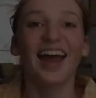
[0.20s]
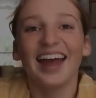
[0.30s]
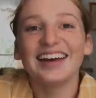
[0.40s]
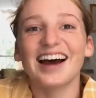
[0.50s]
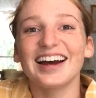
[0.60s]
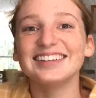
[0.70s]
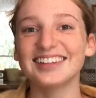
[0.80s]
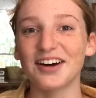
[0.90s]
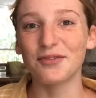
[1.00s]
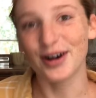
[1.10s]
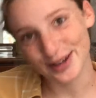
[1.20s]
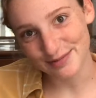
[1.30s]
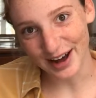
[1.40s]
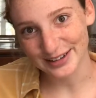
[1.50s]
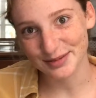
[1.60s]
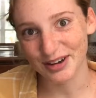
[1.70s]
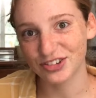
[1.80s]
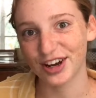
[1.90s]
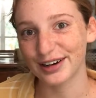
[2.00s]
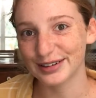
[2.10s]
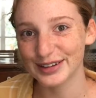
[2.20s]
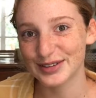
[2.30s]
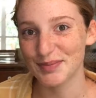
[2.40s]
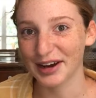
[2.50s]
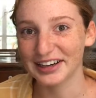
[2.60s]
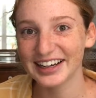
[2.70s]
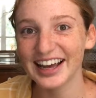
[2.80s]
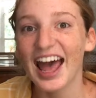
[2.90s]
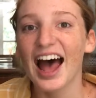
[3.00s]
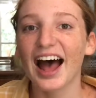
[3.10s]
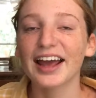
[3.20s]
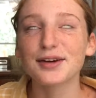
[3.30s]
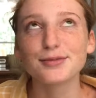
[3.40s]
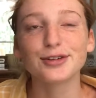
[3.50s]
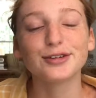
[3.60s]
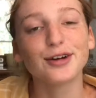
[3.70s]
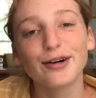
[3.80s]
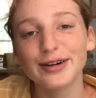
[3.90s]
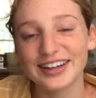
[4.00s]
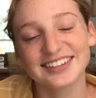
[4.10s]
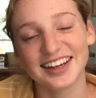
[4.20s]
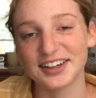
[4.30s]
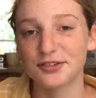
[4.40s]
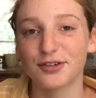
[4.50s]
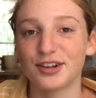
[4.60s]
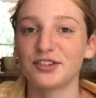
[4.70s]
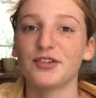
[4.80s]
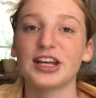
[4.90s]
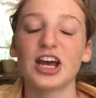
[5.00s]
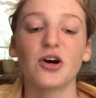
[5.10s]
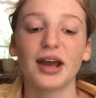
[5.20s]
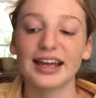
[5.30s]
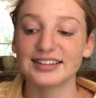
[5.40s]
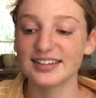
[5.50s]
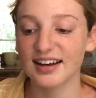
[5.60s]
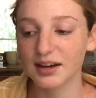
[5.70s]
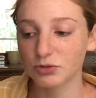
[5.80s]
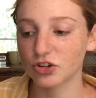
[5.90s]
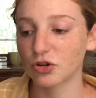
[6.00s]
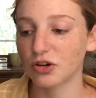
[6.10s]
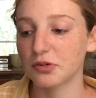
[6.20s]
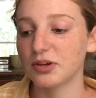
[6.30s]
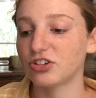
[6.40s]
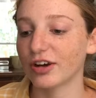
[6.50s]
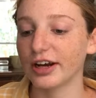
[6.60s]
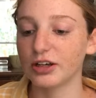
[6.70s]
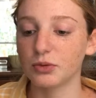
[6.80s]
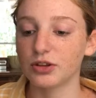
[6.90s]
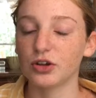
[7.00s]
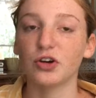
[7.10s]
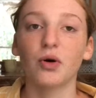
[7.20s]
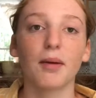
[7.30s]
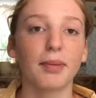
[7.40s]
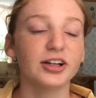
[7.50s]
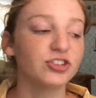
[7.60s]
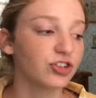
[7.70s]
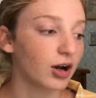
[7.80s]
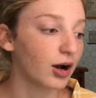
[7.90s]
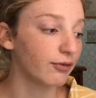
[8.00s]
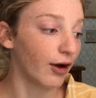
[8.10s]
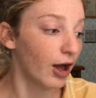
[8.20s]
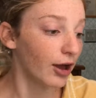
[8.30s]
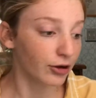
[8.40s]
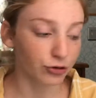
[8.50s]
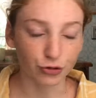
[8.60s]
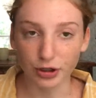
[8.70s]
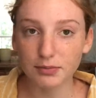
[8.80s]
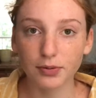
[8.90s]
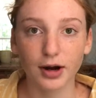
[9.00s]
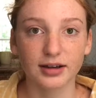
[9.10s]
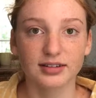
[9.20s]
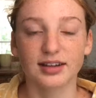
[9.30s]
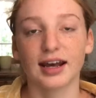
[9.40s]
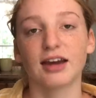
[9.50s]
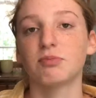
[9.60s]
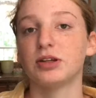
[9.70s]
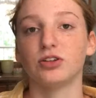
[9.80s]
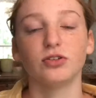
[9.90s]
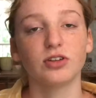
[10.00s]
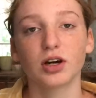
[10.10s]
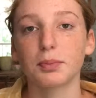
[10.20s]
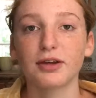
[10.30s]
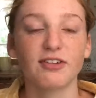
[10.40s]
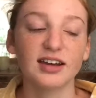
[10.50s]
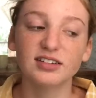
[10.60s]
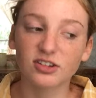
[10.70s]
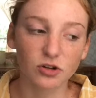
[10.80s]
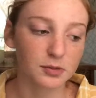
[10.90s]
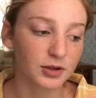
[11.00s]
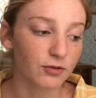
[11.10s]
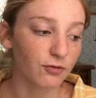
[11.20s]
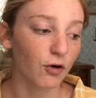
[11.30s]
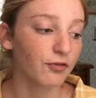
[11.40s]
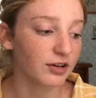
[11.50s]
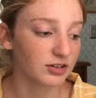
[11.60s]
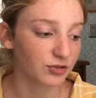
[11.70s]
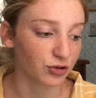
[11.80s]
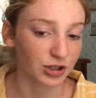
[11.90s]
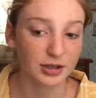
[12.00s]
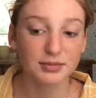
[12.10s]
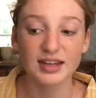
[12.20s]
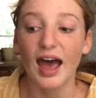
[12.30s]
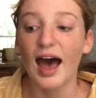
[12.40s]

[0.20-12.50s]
Hey guys, welcome back to my channel. It's Mary. I am so excited for this video, and today I'm just going to be sharing with you a bunch of cream products that I have been using on my face. It's going to be a full face of creams.